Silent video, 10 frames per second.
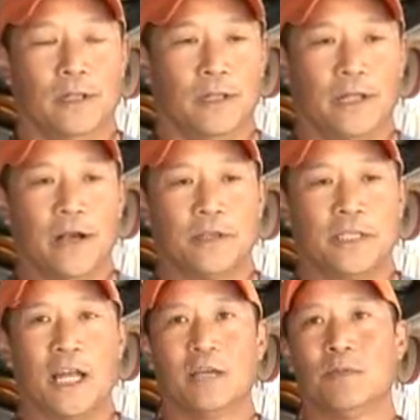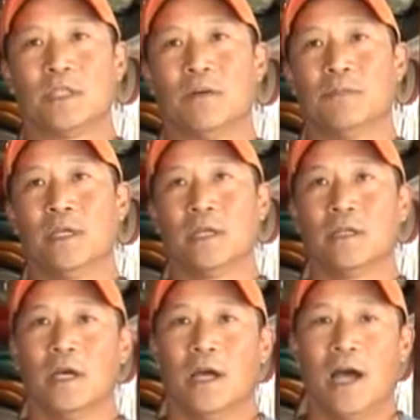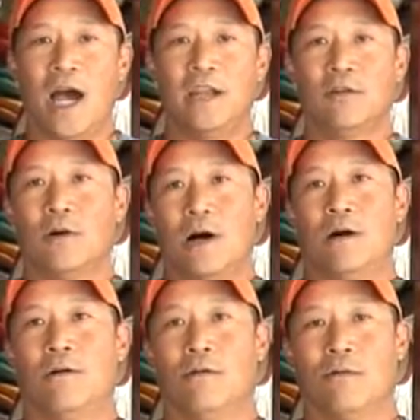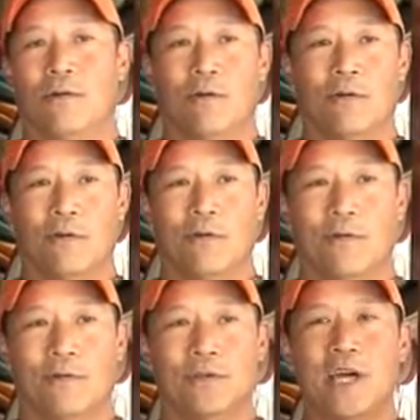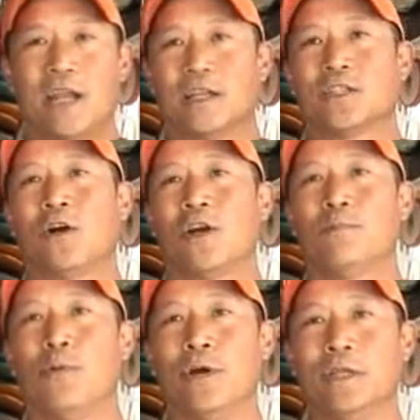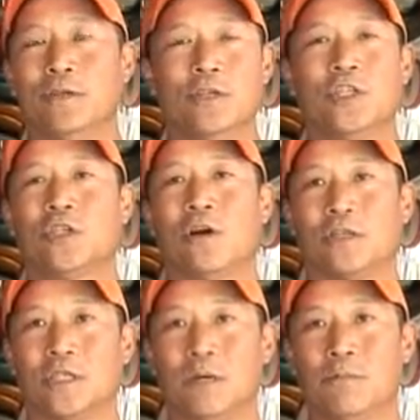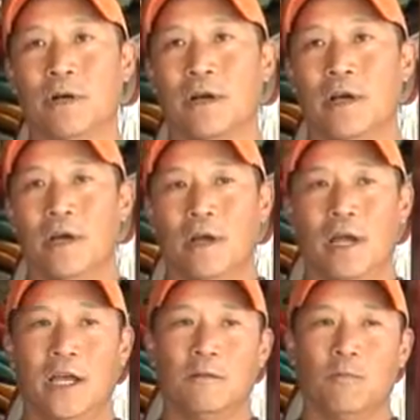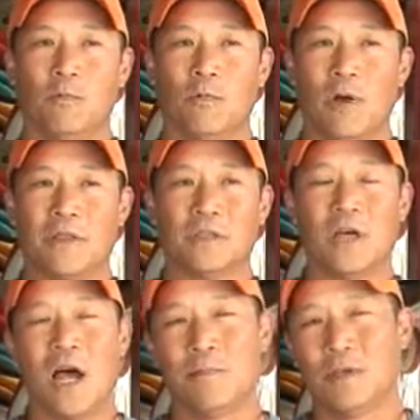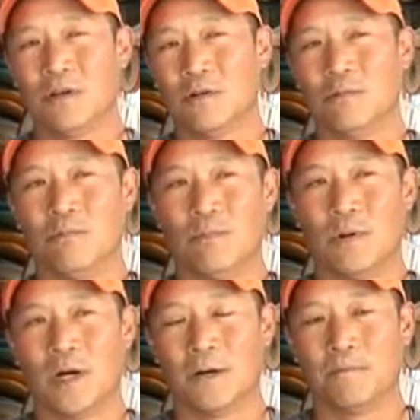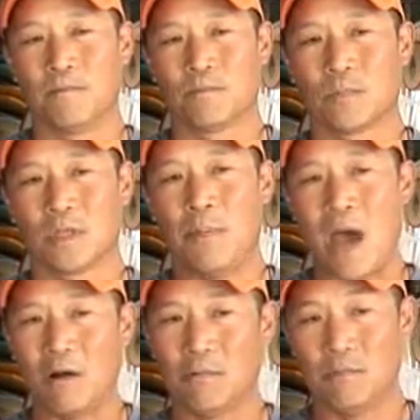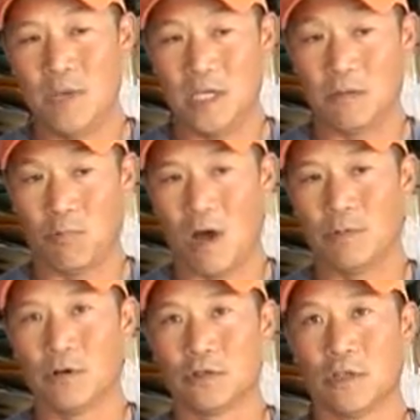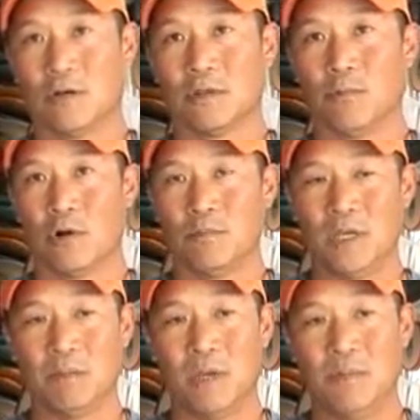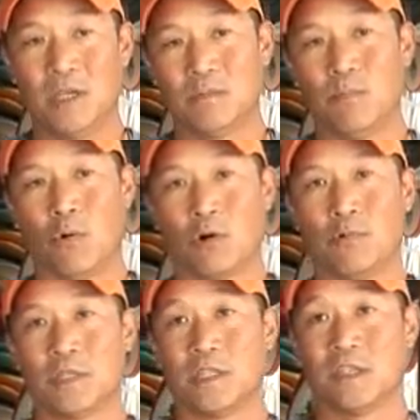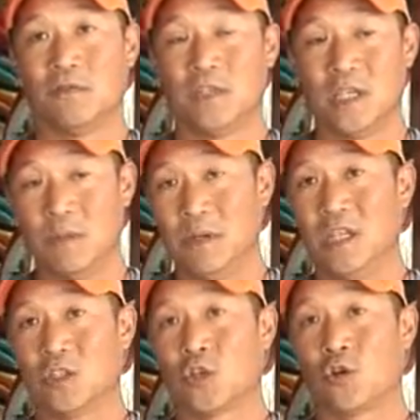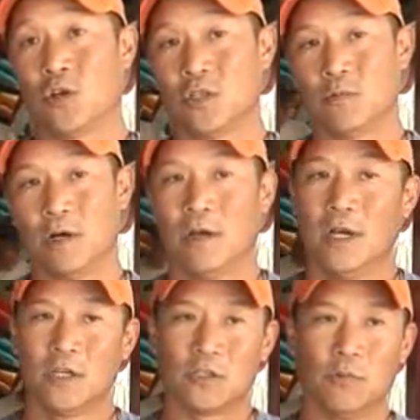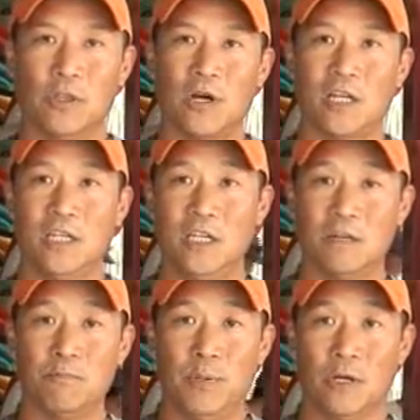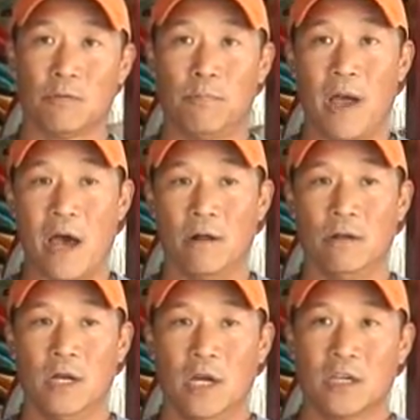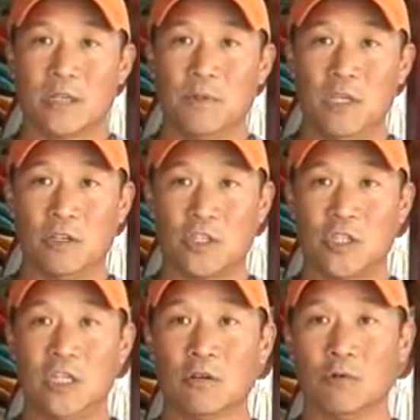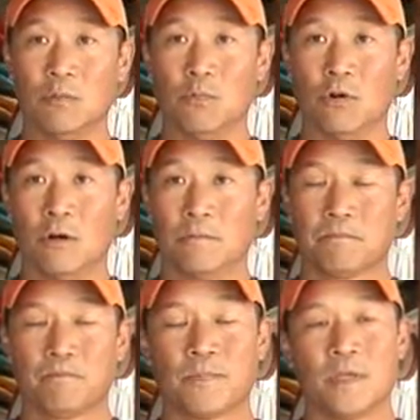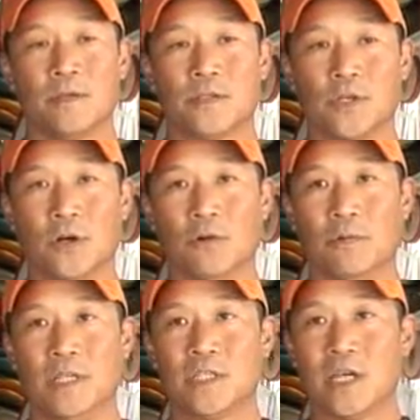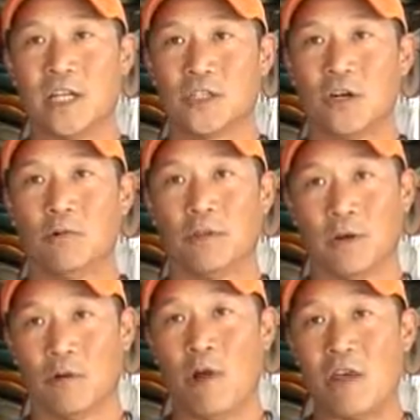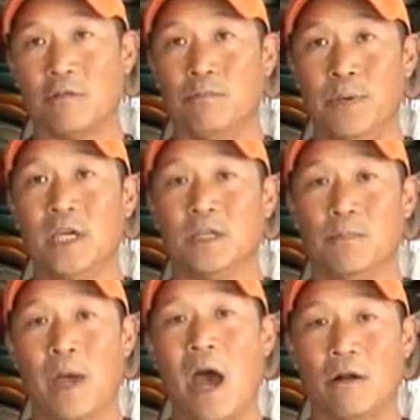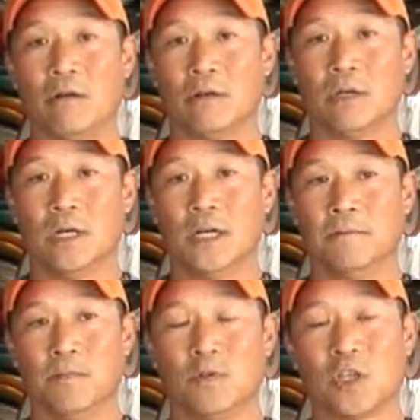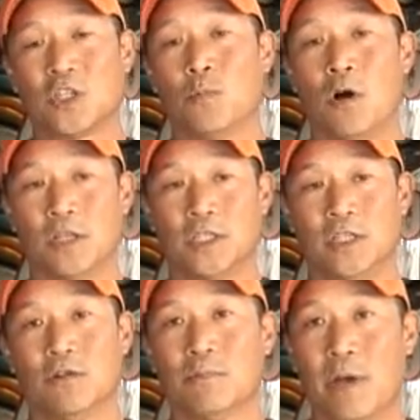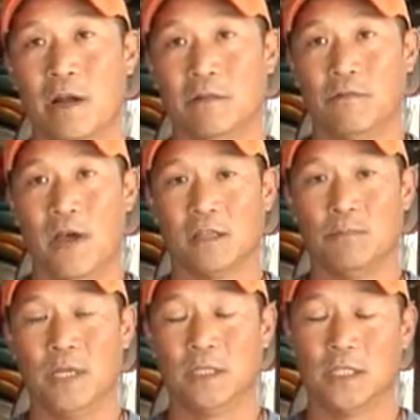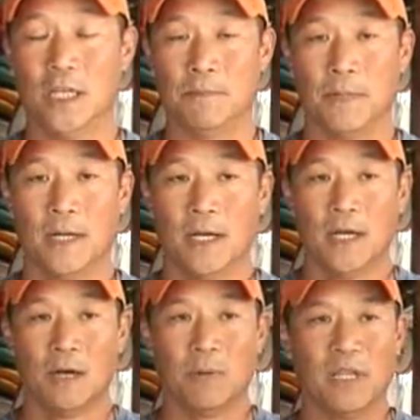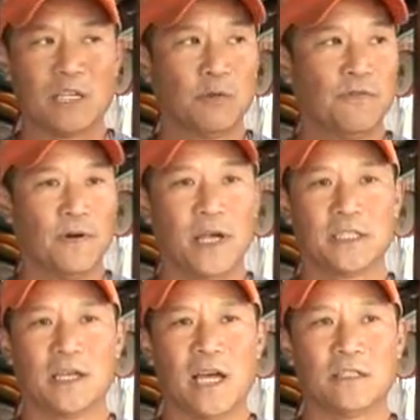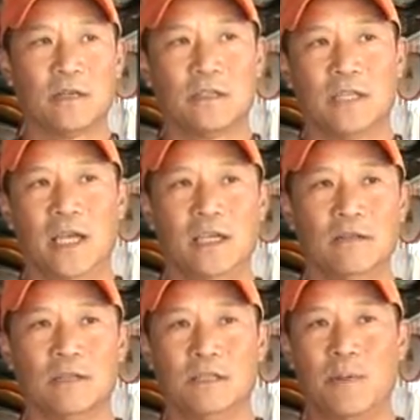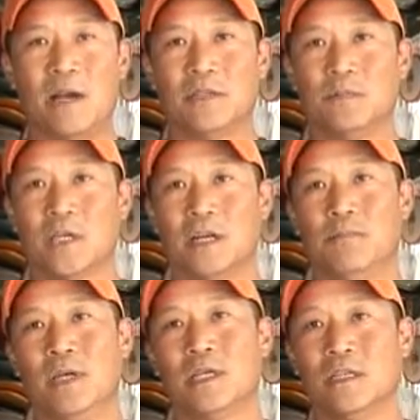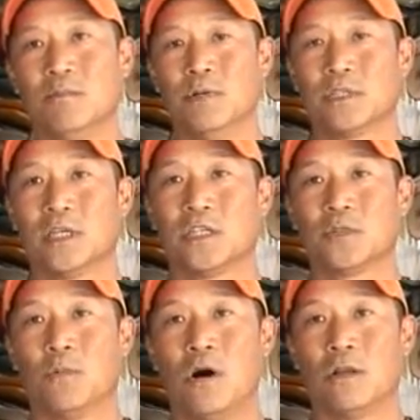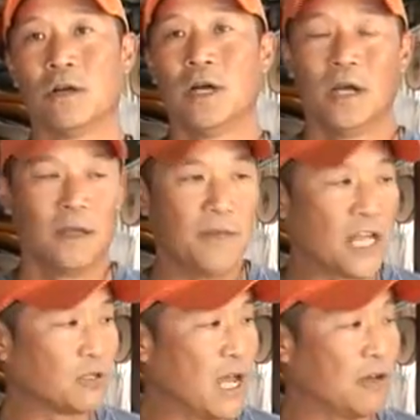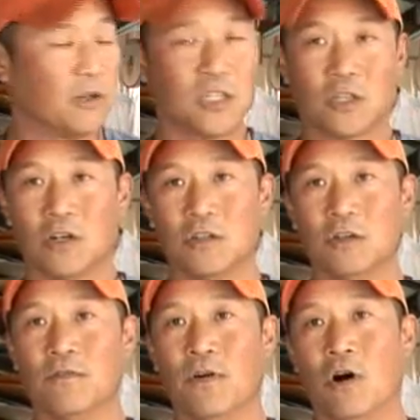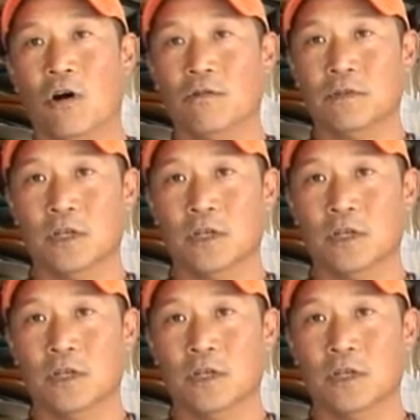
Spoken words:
Laird's telling me something, and I didn't know how. You got a starting point. You just start somewhere, and at the time, the paddle making probably goes along with the board making. Maybe his board wasn't as sophisticated. He didn't turn as well. So we thought he needed a bigger paddle, something he could steer with more. So it's kind of started with a rather big paddle. It was our smallest steering paddle, in fact, in basic shape. But as the guys started to say, hey, this paddle seems kind of big. Can you build something smaller? That's how it started to evolve.